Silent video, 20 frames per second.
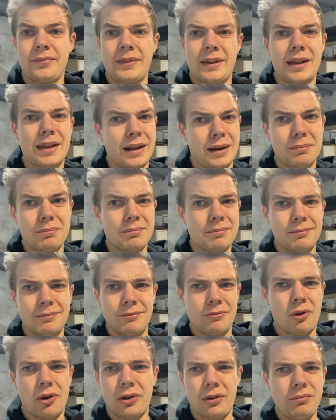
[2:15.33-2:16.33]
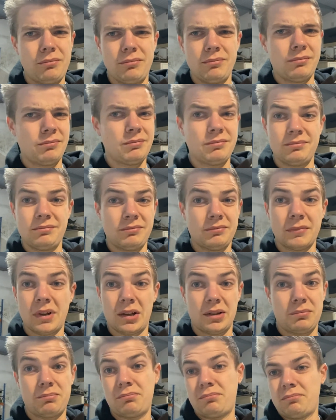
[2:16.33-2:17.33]
get it running,
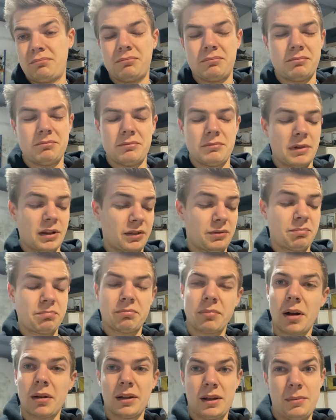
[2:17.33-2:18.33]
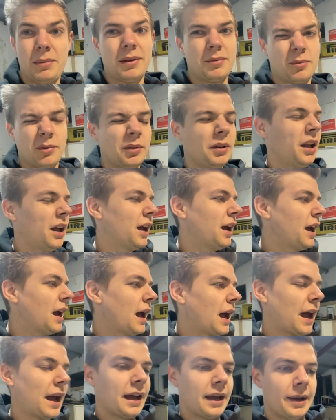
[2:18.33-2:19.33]
and that's probably the main
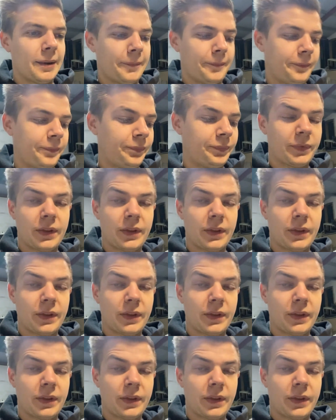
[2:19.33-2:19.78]
one.